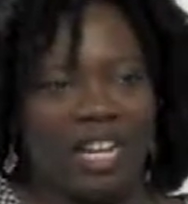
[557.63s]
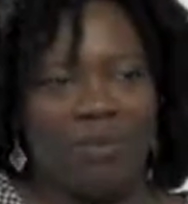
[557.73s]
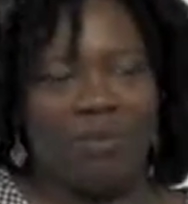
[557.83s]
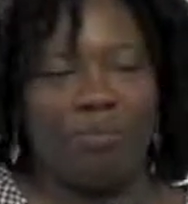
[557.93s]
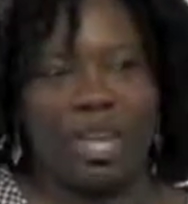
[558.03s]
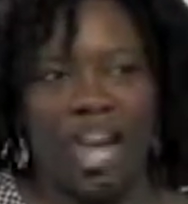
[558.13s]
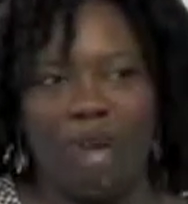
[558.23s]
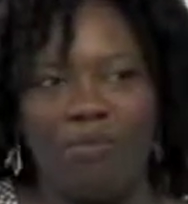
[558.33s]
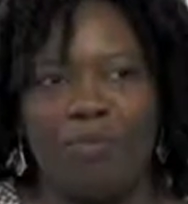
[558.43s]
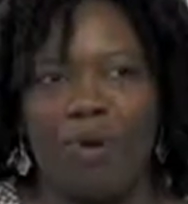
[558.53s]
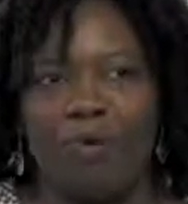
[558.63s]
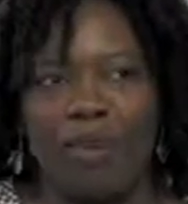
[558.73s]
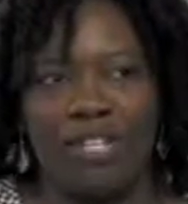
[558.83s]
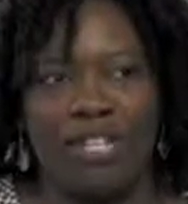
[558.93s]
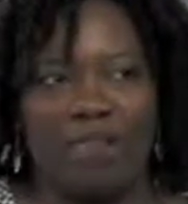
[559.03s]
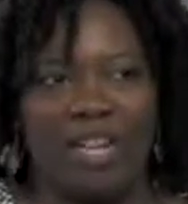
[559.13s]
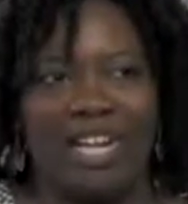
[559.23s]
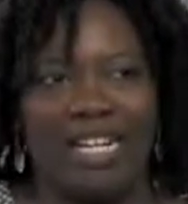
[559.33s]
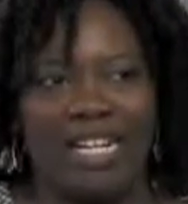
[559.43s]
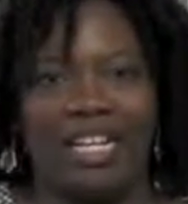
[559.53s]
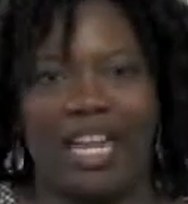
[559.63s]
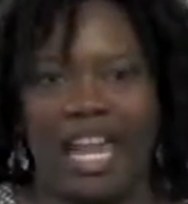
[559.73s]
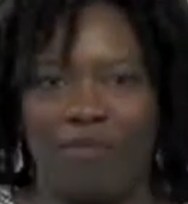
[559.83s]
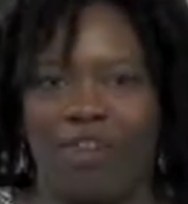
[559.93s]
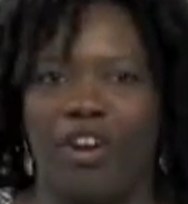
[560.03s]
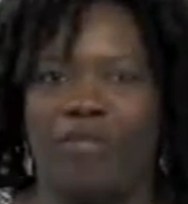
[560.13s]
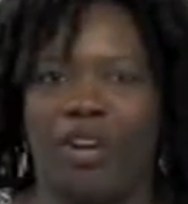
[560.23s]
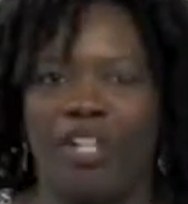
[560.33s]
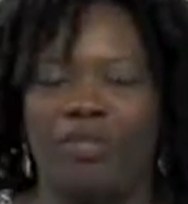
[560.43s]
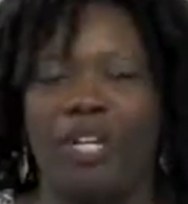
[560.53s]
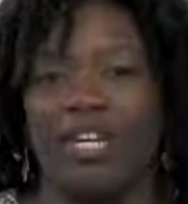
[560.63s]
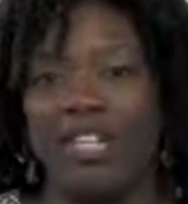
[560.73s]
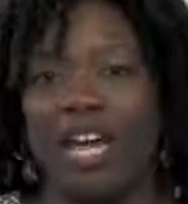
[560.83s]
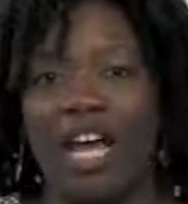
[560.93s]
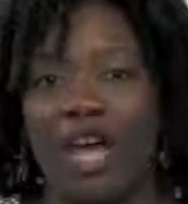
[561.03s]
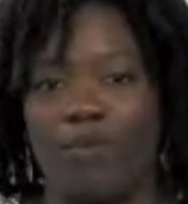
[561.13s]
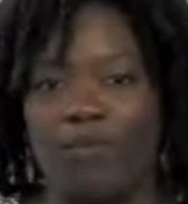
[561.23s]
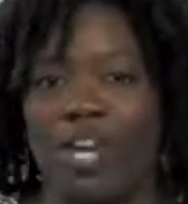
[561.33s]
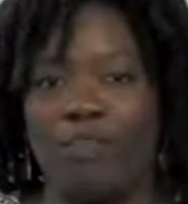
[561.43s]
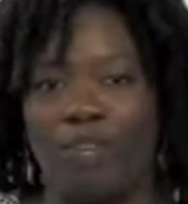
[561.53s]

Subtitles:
it would be a happy poem about something I didn't like very much, because that helps, right?